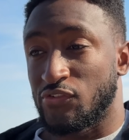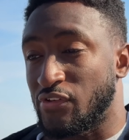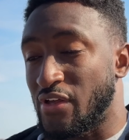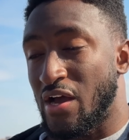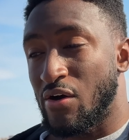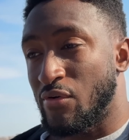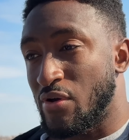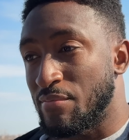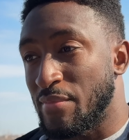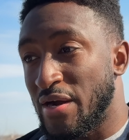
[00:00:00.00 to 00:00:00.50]

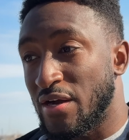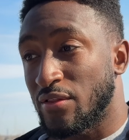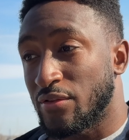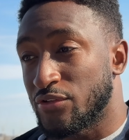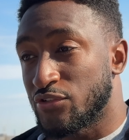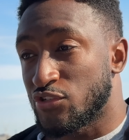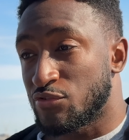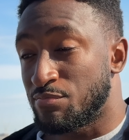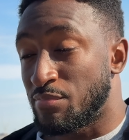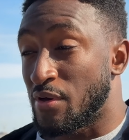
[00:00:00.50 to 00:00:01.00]
highway
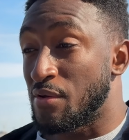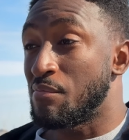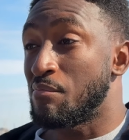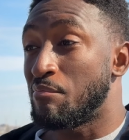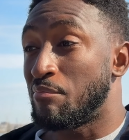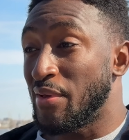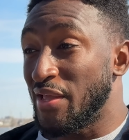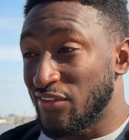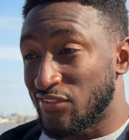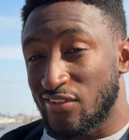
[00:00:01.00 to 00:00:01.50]
mileage, but
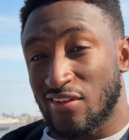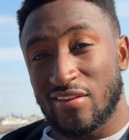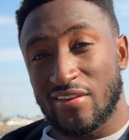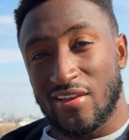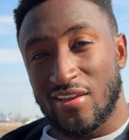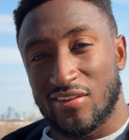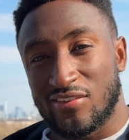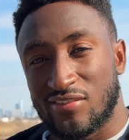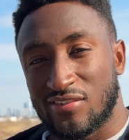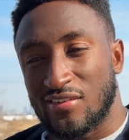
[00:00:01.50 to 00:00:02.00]

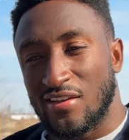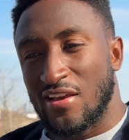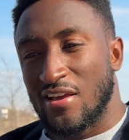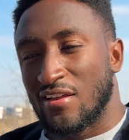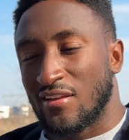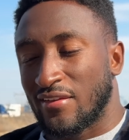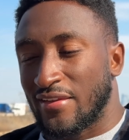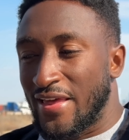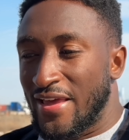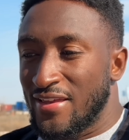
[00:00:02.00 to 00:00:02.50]
basically it's
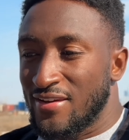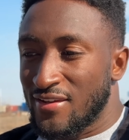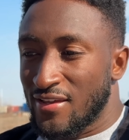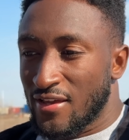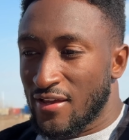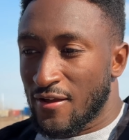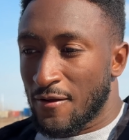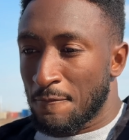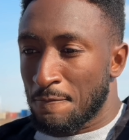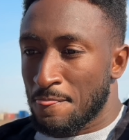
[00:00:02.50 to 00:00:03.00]

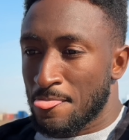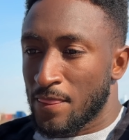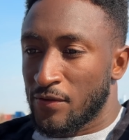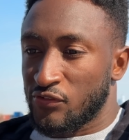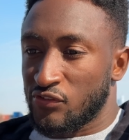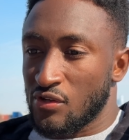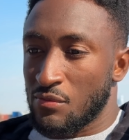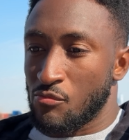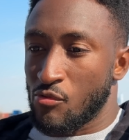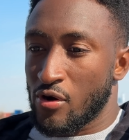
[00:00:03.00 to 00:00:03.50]
landing
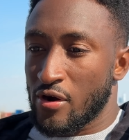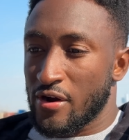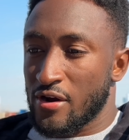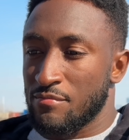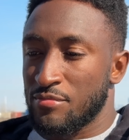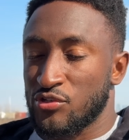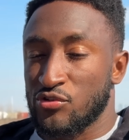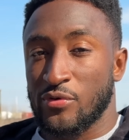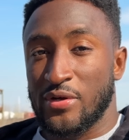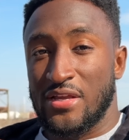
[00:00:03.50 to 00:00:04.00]
somewhere
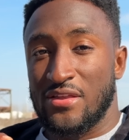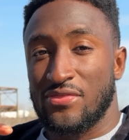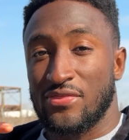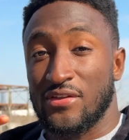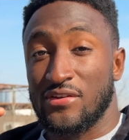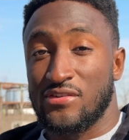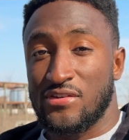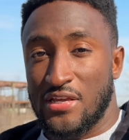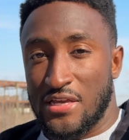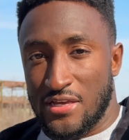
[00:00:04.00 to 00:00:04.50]
between the
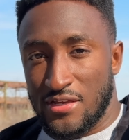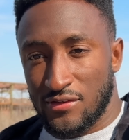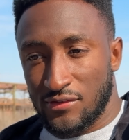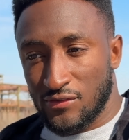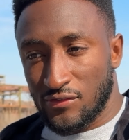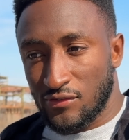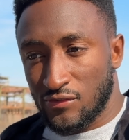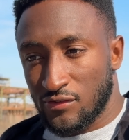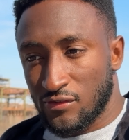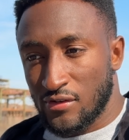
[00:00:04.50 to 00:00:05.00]

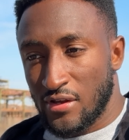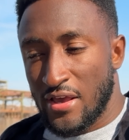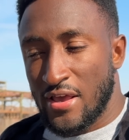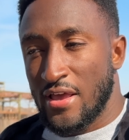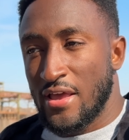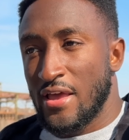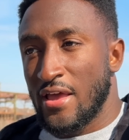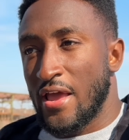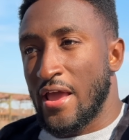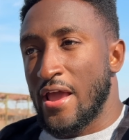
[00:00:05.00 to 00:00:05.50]
teens
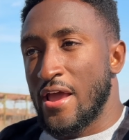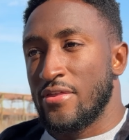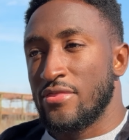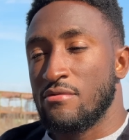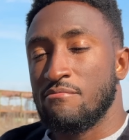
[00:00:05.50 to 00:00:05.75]
and the